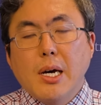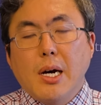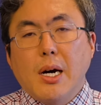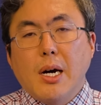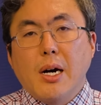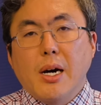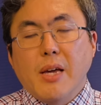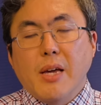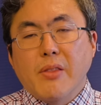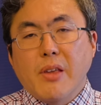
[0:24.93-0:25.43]

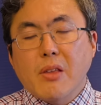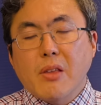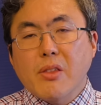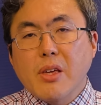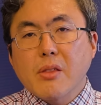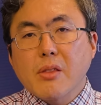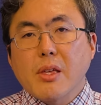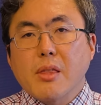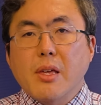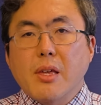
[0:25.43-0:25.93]
And they
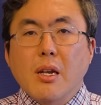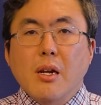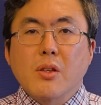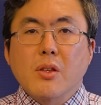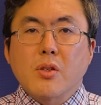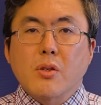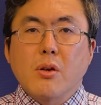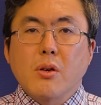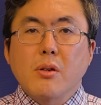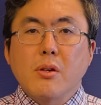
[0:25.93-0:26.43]
think that that
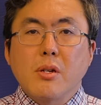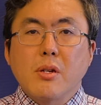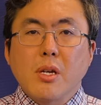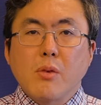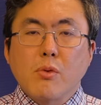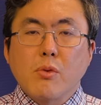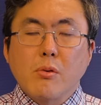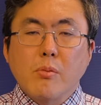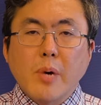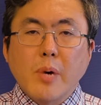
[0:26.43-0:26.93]

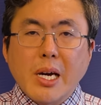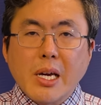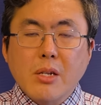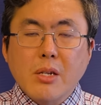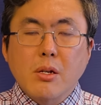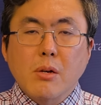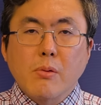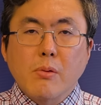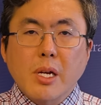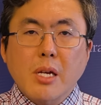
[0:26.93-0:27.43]
uncertainty will weigh
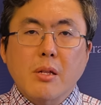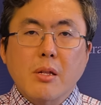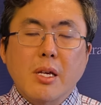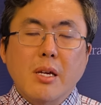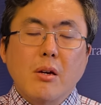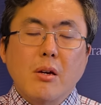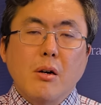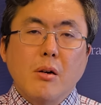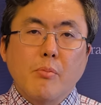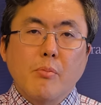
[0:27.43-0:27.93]

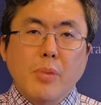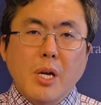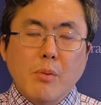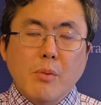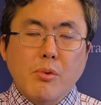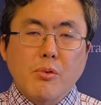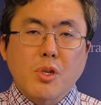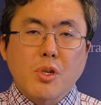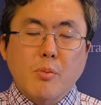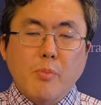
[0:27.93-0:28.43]
directly on
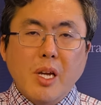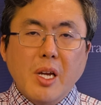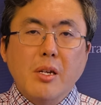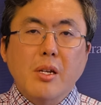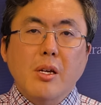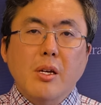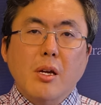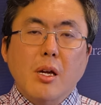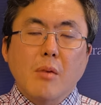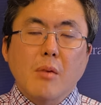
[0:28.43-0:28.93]
people's
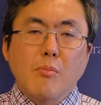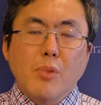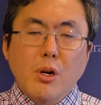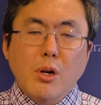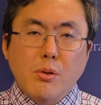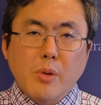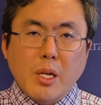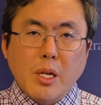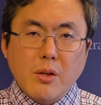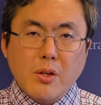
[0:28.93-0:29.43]
spending and
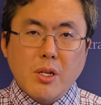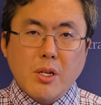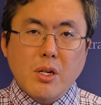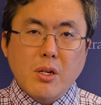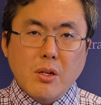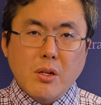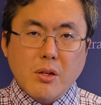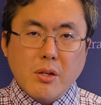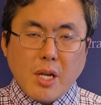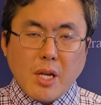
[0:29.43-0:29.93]
borrowing
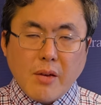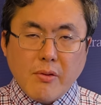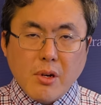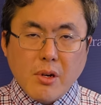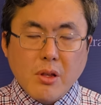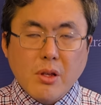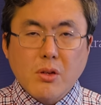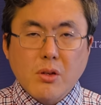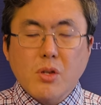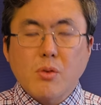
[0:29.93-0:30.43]
decisions, even
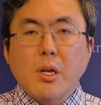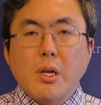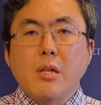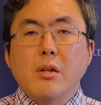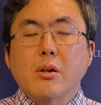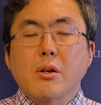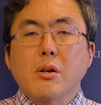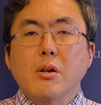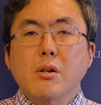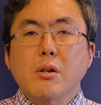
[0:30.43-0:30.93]
in the
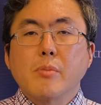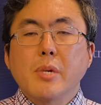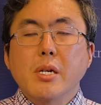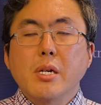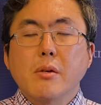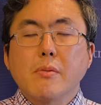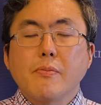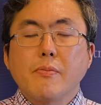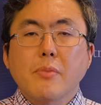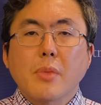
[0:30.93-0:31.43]
Australian economy.
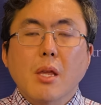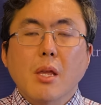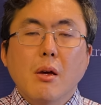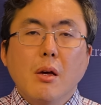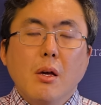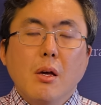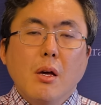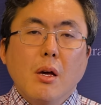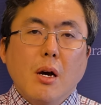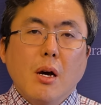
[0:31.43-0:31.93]

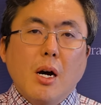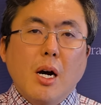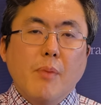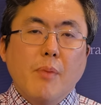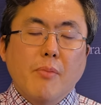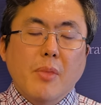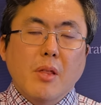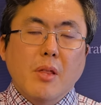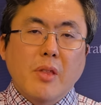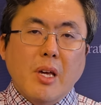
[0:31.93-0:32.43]

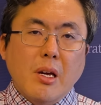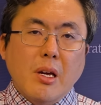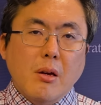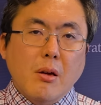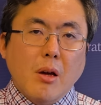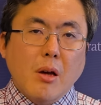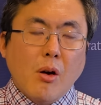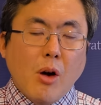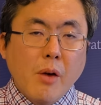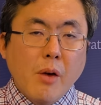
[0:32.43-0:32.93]

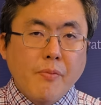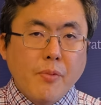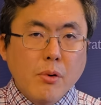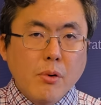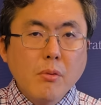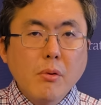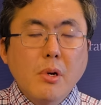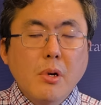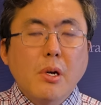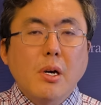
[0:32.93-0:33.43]
They're
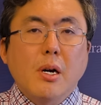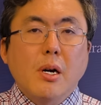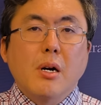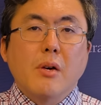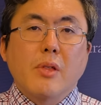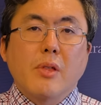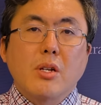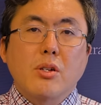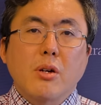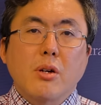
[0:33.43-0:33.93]
hopeful
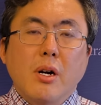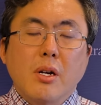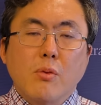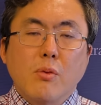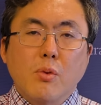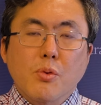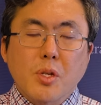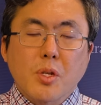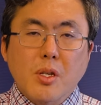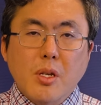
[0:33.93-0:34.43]
that China
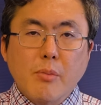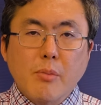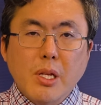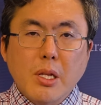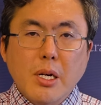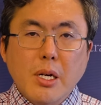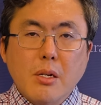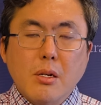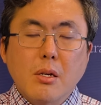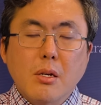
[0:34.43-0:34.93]
will
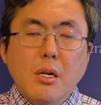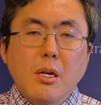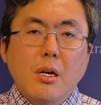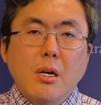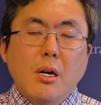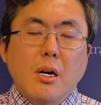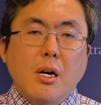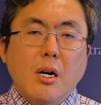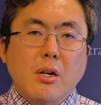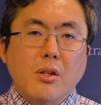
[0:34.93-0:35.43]
stimulate
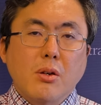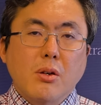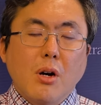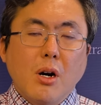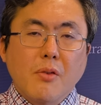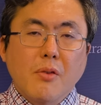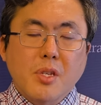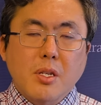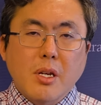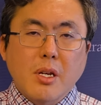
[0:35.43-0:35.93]
to
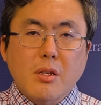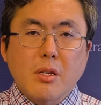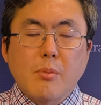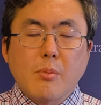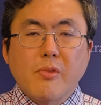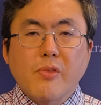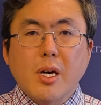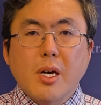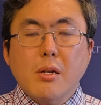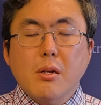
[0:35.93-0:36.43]
offset some
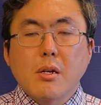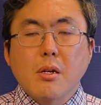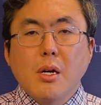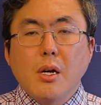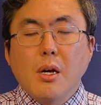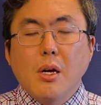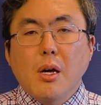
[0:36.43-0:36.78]
of that.